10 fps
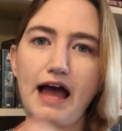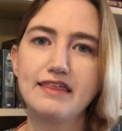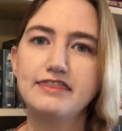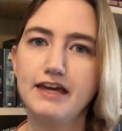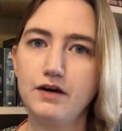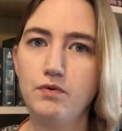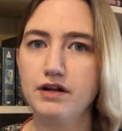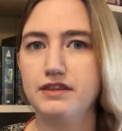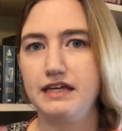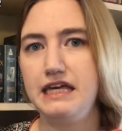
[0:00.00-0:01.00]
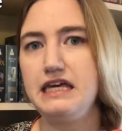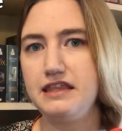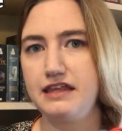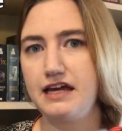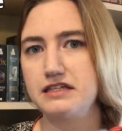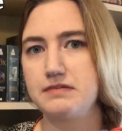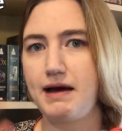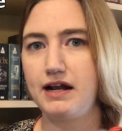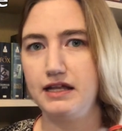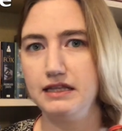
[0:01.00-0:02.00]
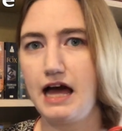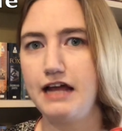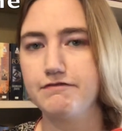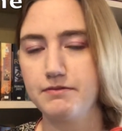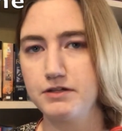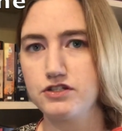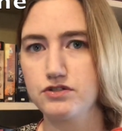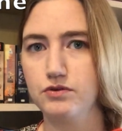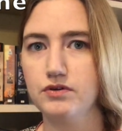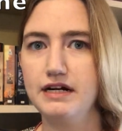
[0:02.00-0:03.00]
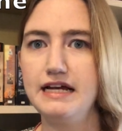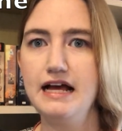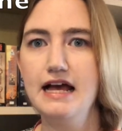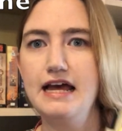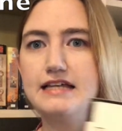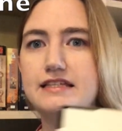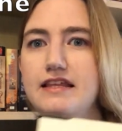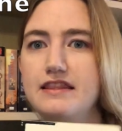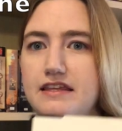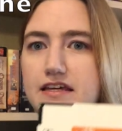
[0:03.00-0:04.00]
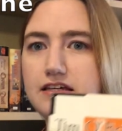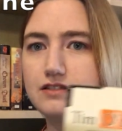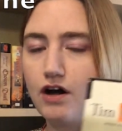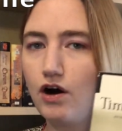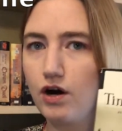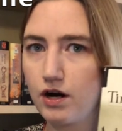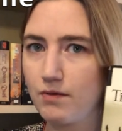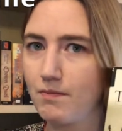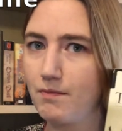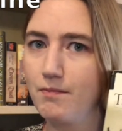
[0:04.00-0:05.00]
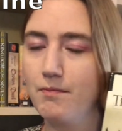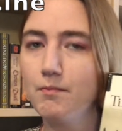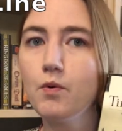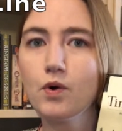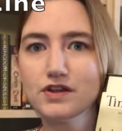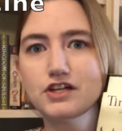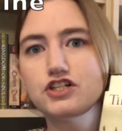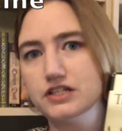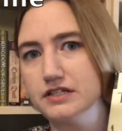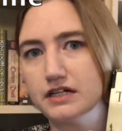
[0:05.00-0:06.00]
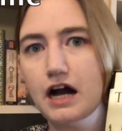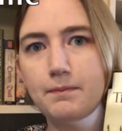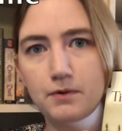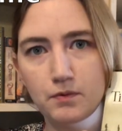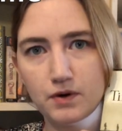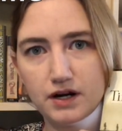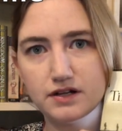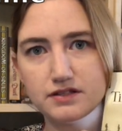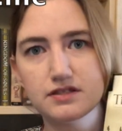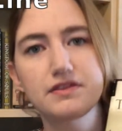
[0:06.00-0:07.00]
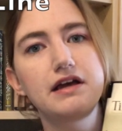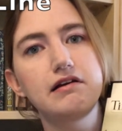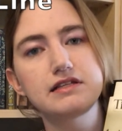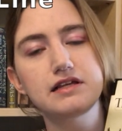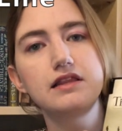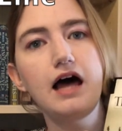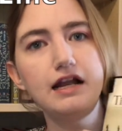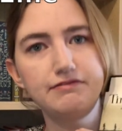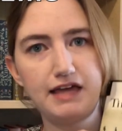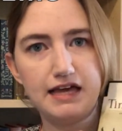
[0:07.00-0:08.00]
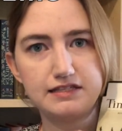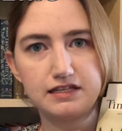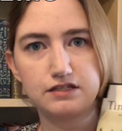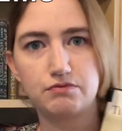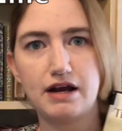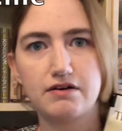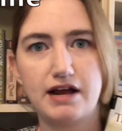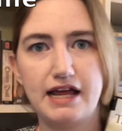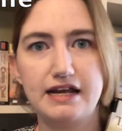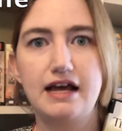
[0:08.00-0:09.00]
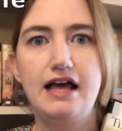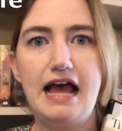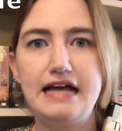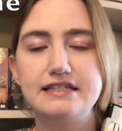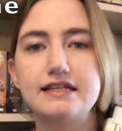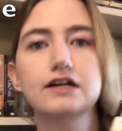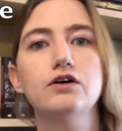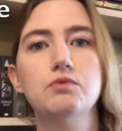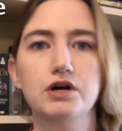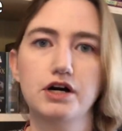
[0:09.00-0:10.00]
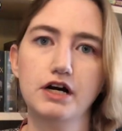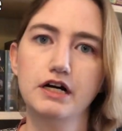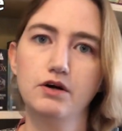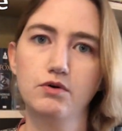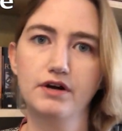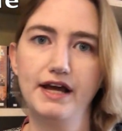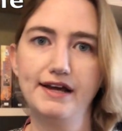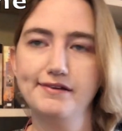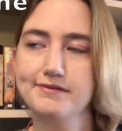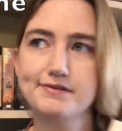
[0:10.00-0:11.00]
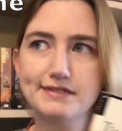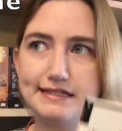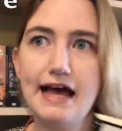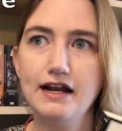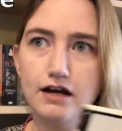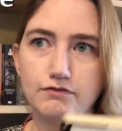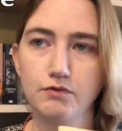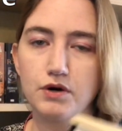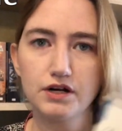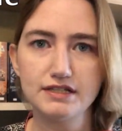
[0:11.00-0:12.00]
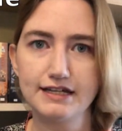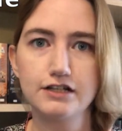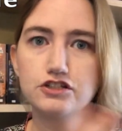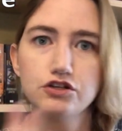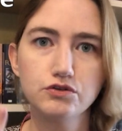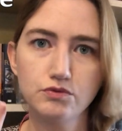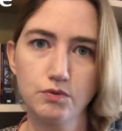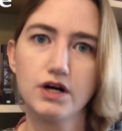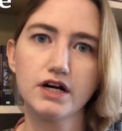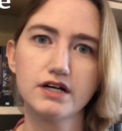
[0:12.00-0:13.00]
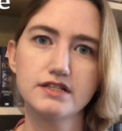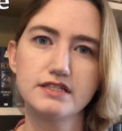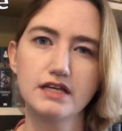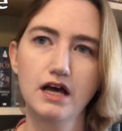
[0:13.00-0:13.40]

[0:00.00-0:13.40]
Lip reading: I think one of the key things about a line from a story is that these are more than just a couple words. So there is a lot of cases wherein a single word or a set of words, like 2 words